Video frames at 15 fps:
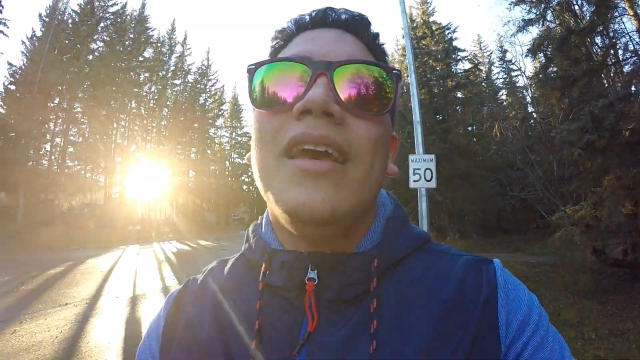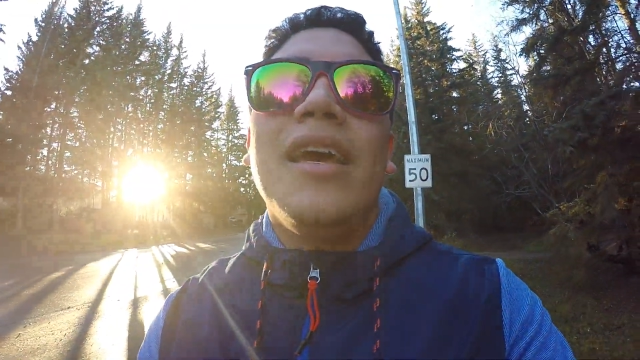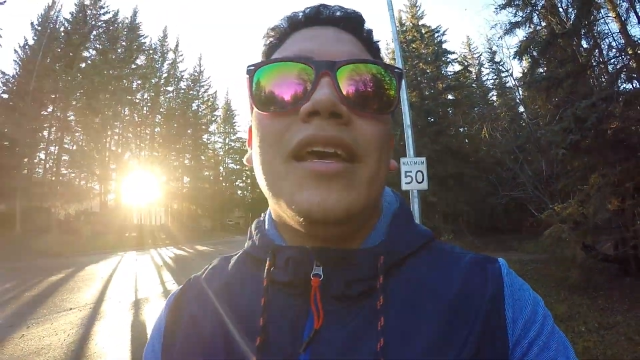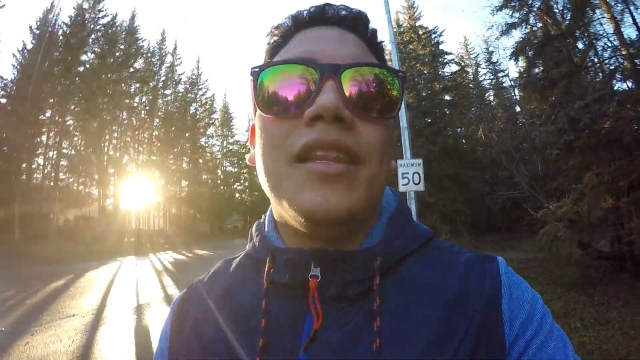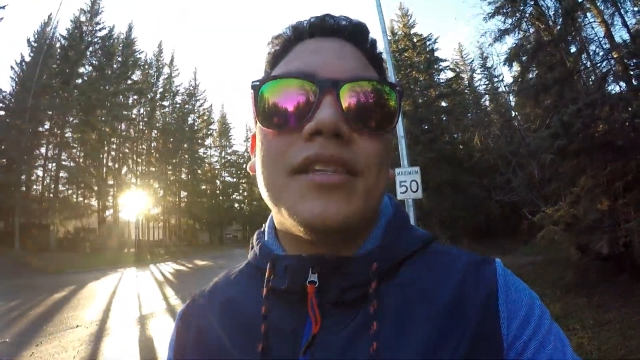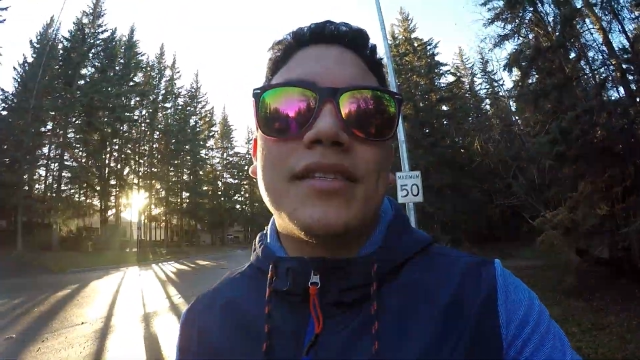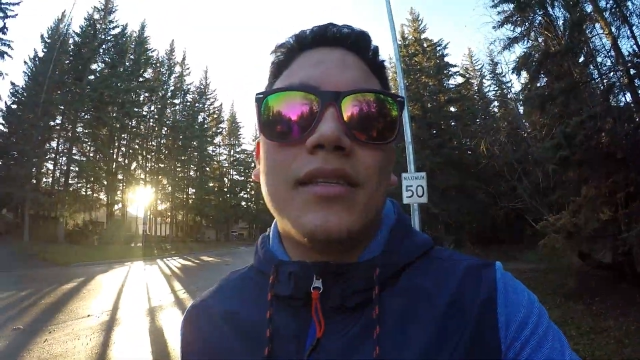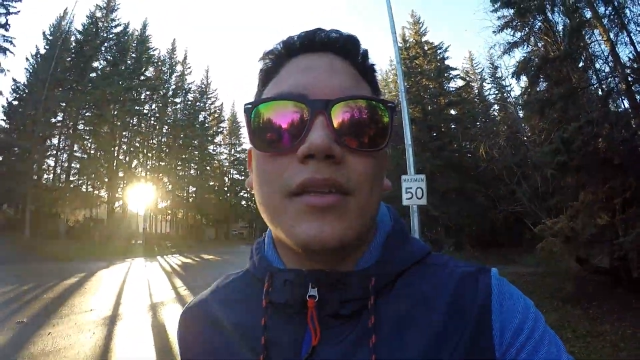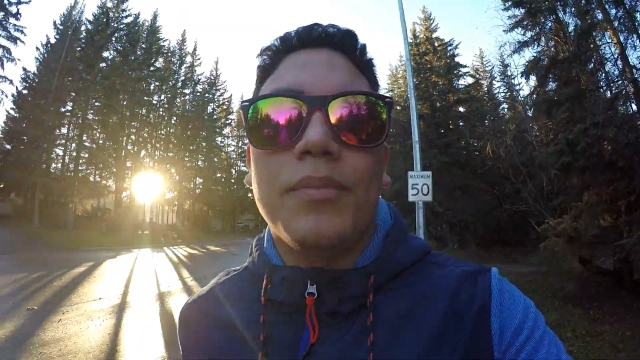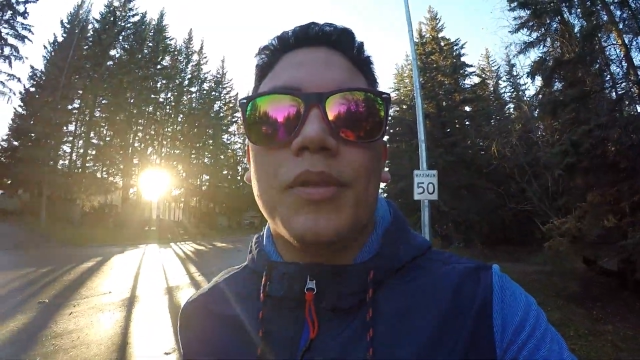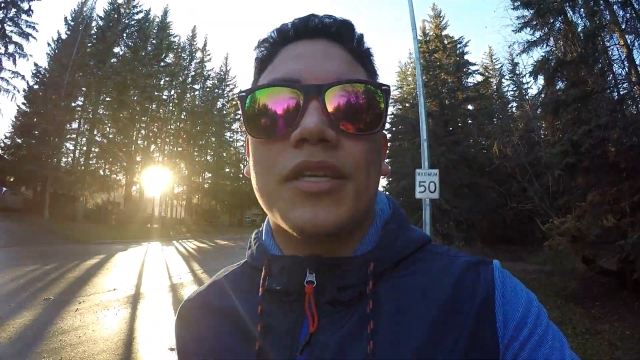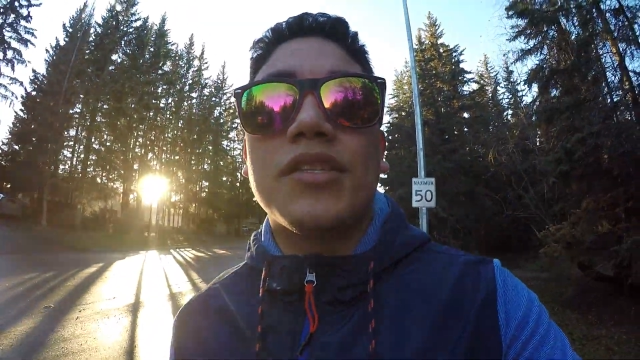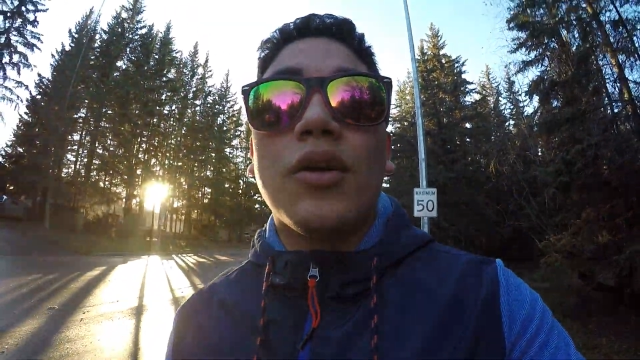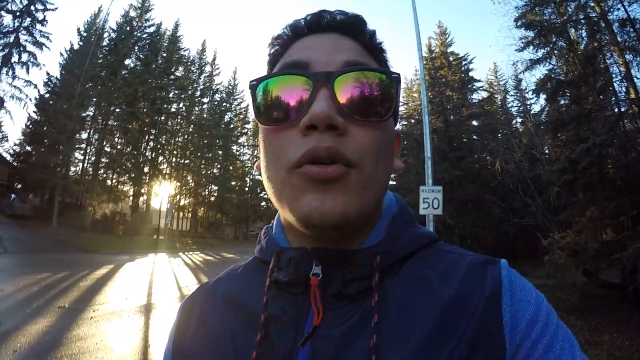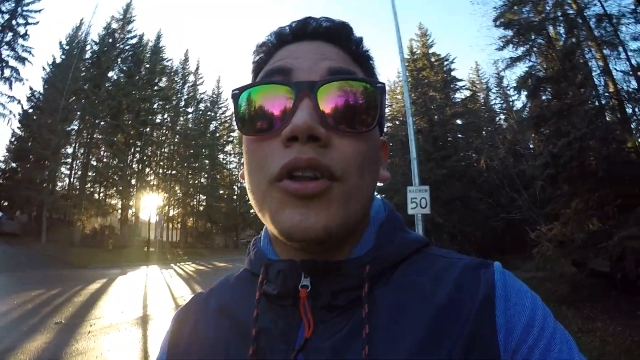in the
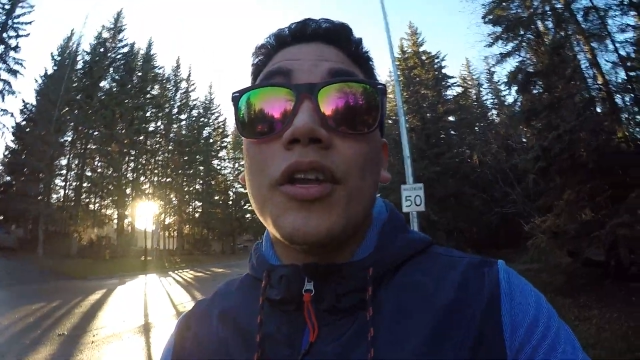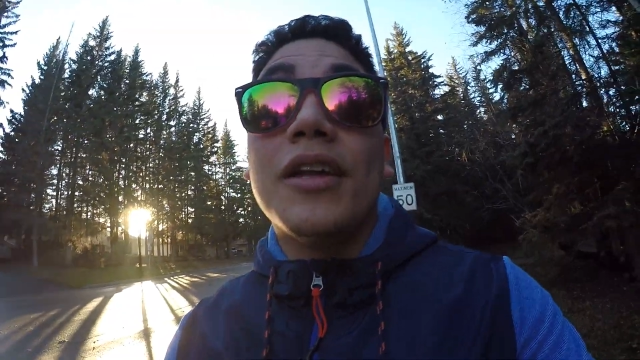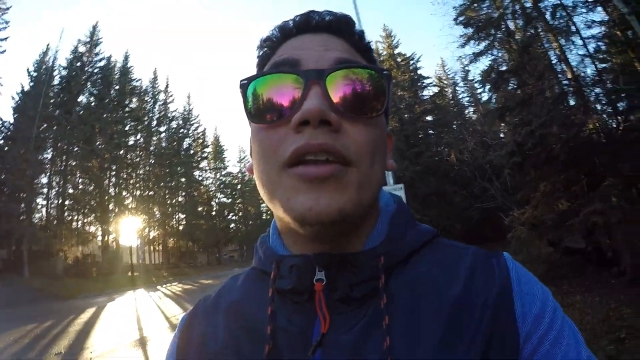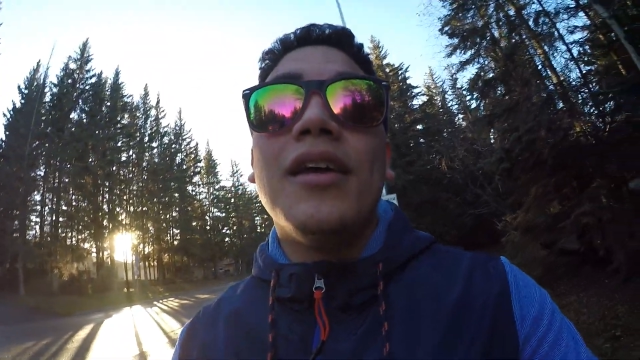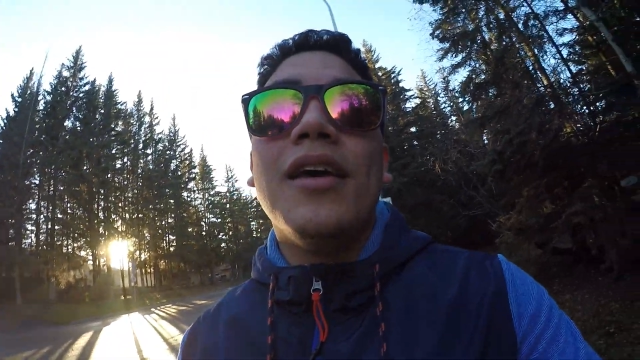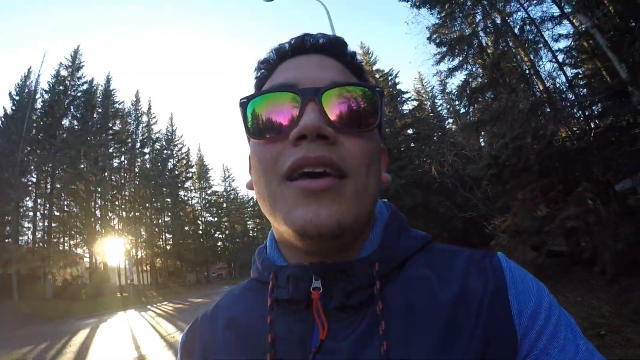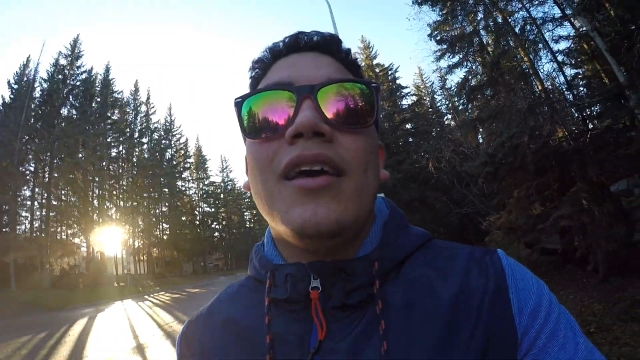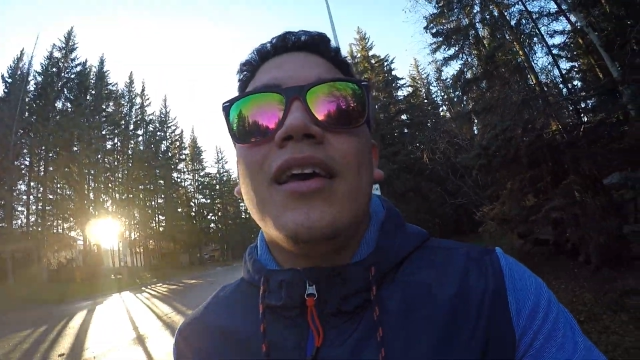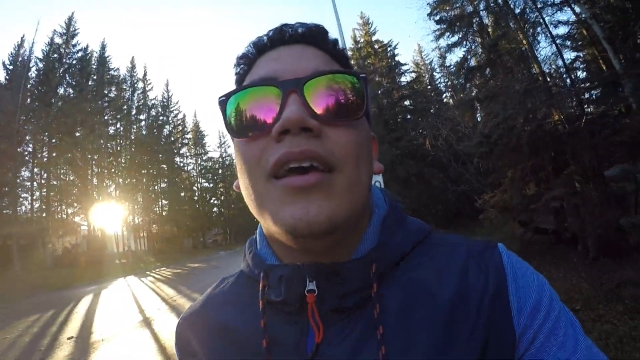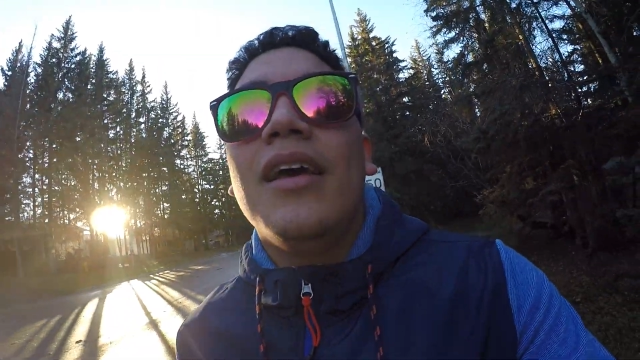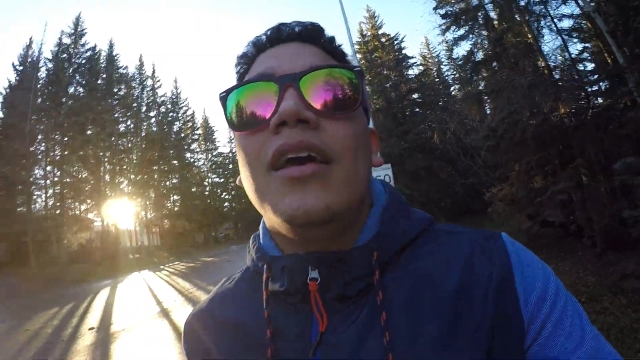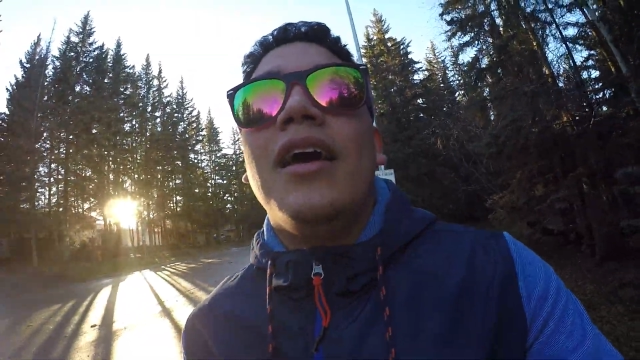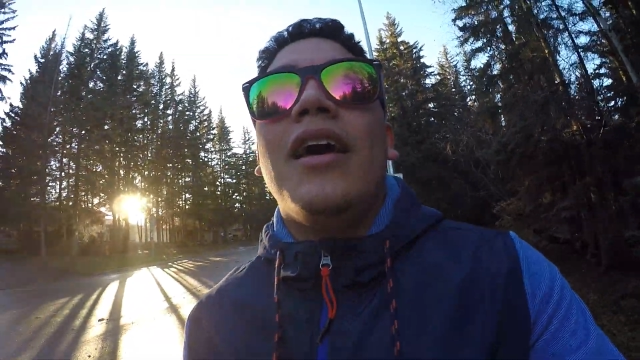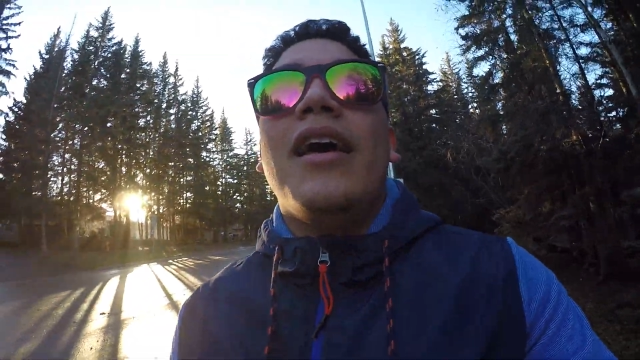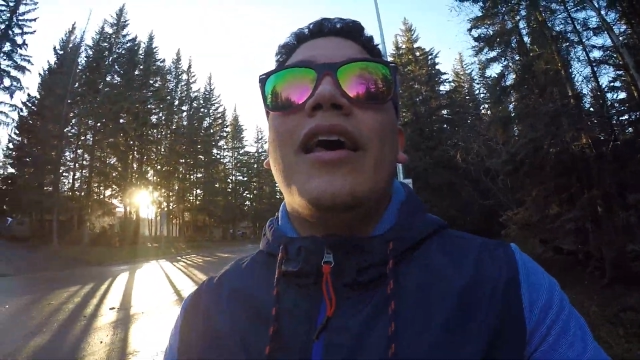Cineplex Odeon,
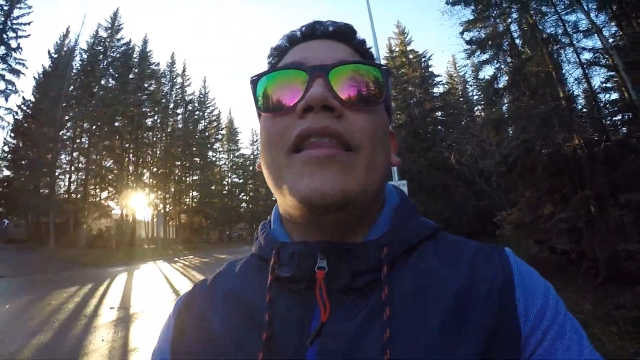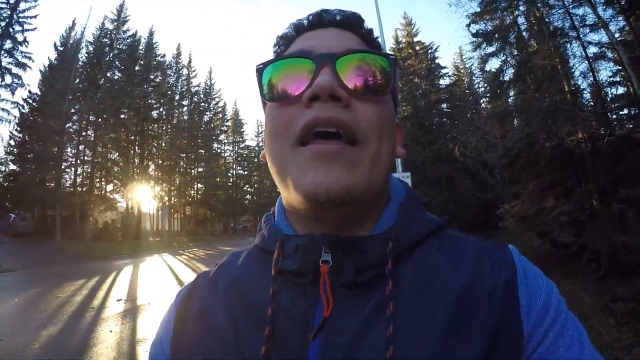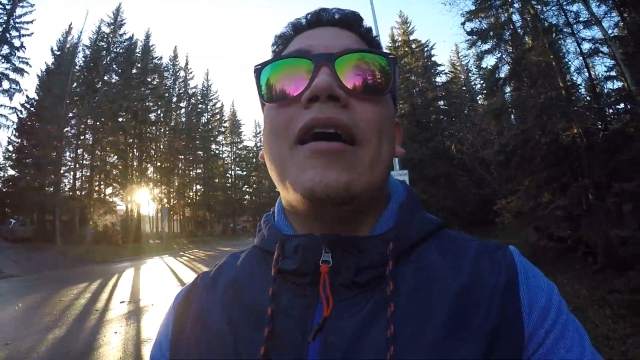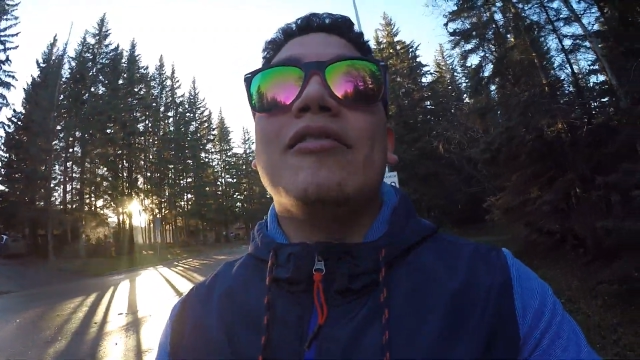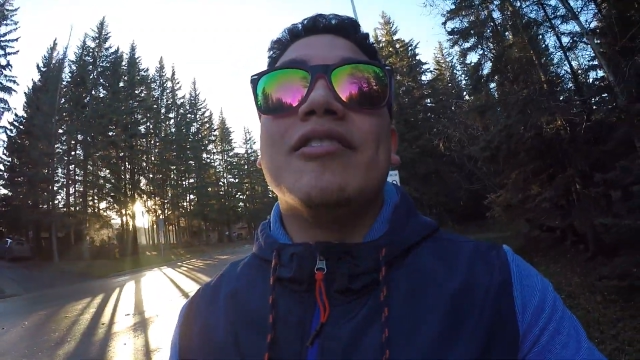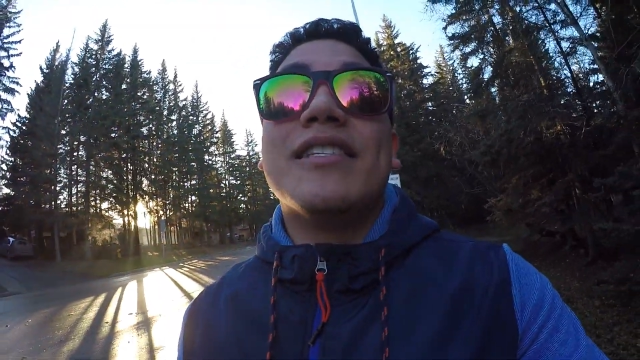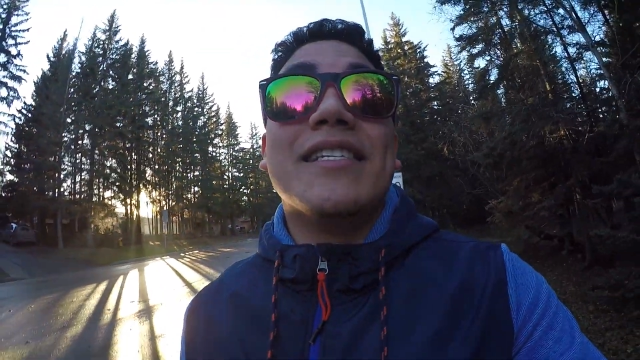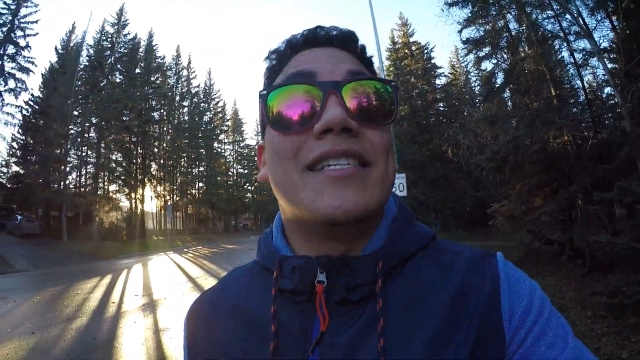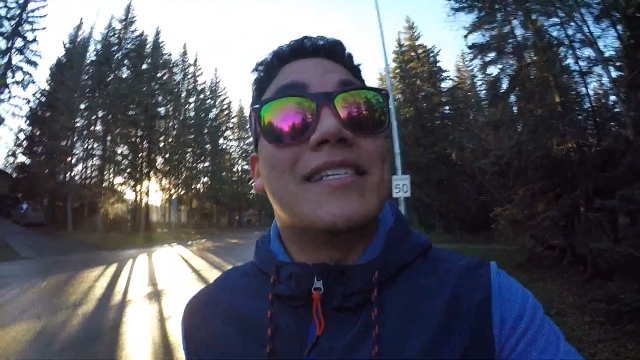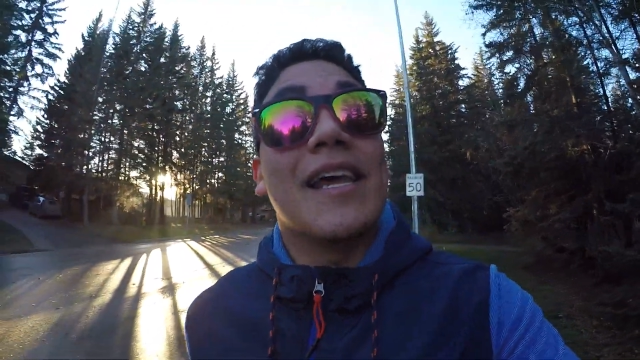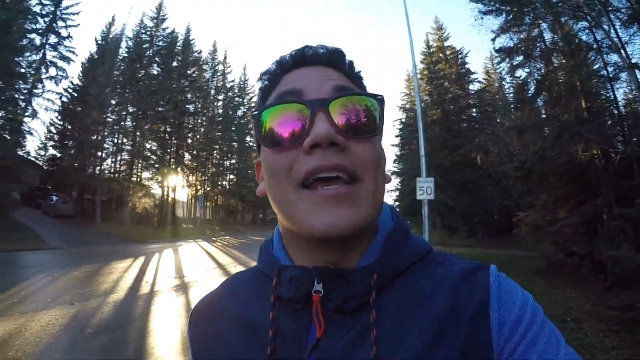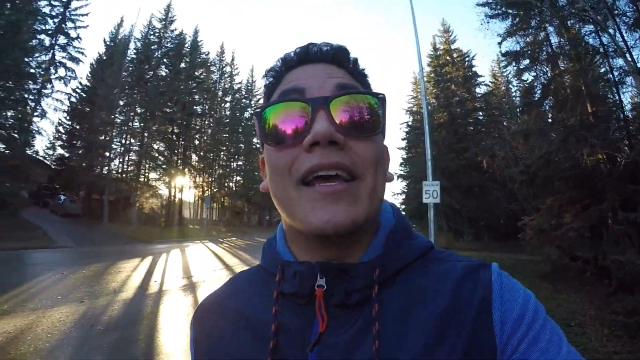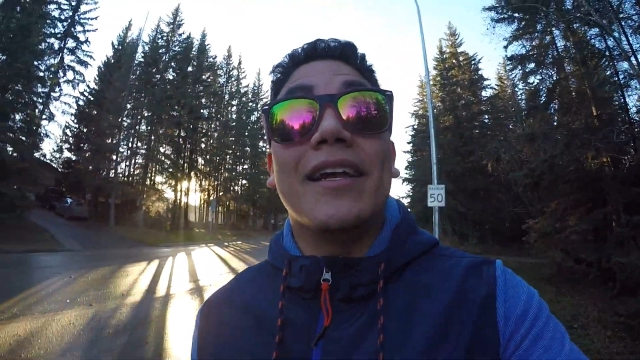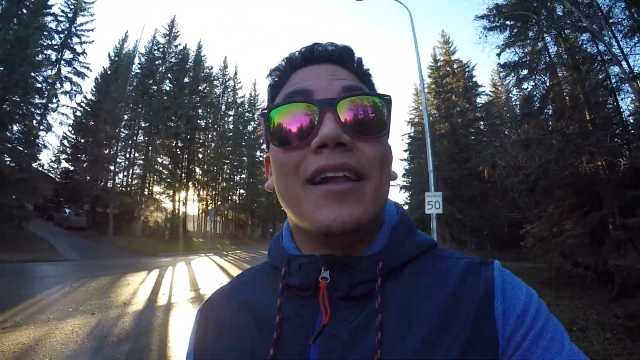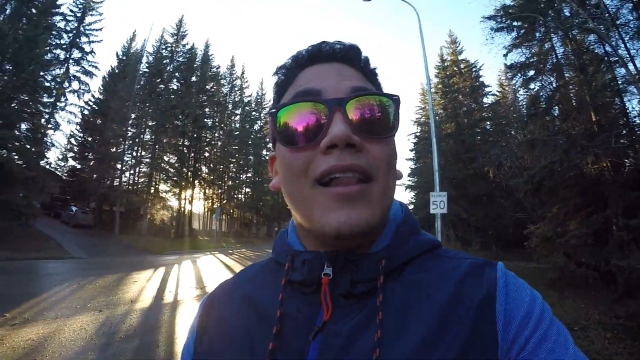and that was
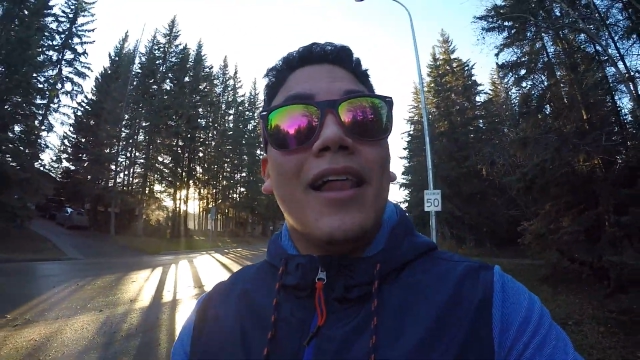insane.